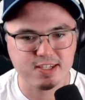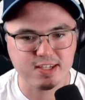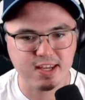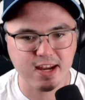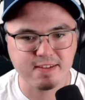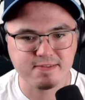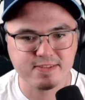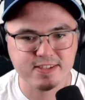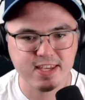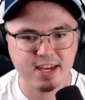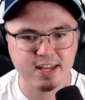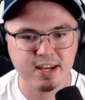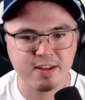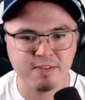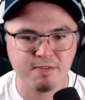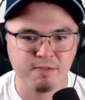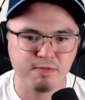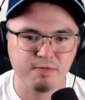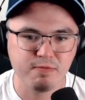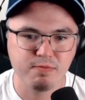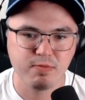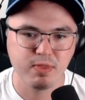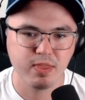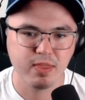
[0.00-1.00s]
I've said it
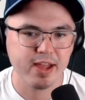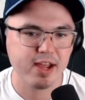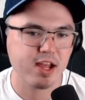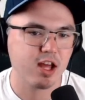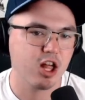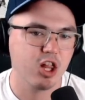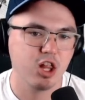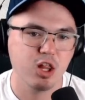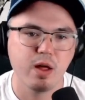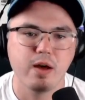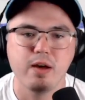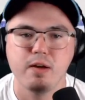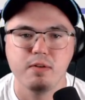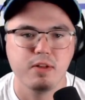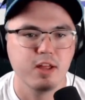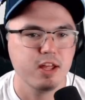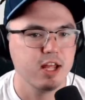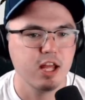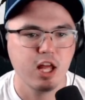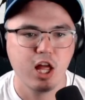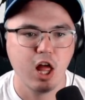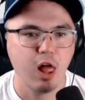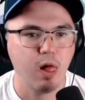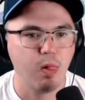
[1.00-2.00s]
like
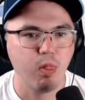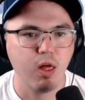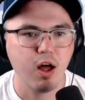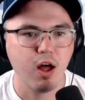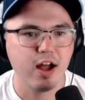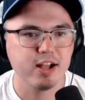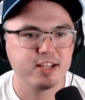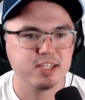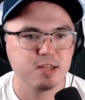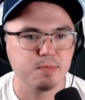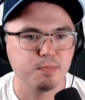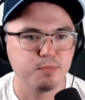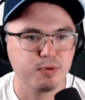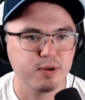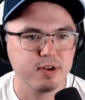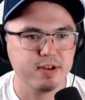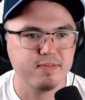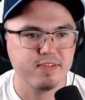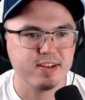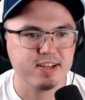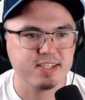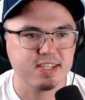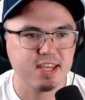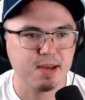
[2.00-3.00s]
lots in
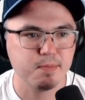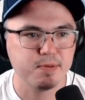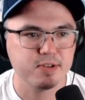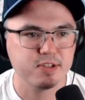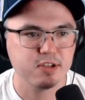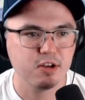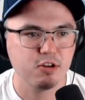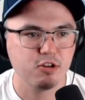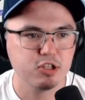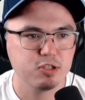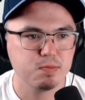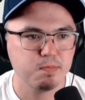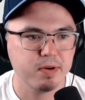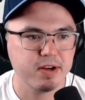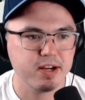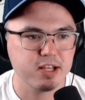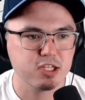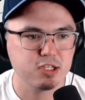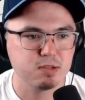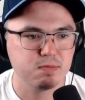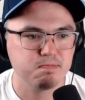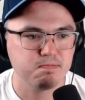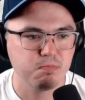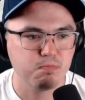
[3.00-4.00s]
previous episodes, but
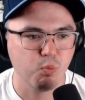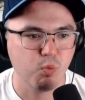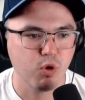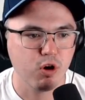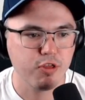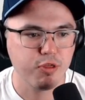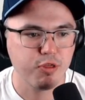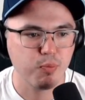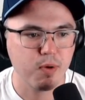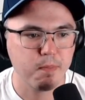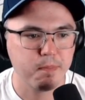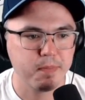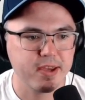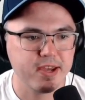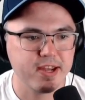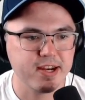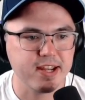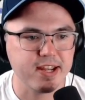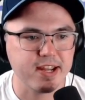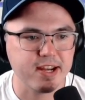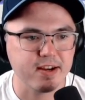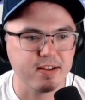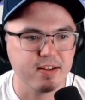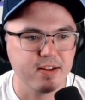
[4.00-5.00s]
it's worth
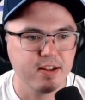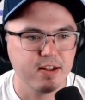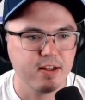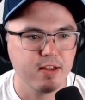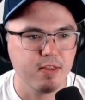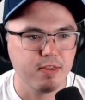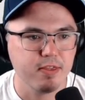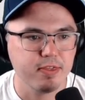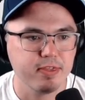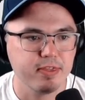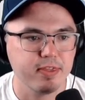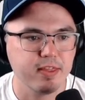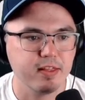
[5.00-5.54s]
repeating. The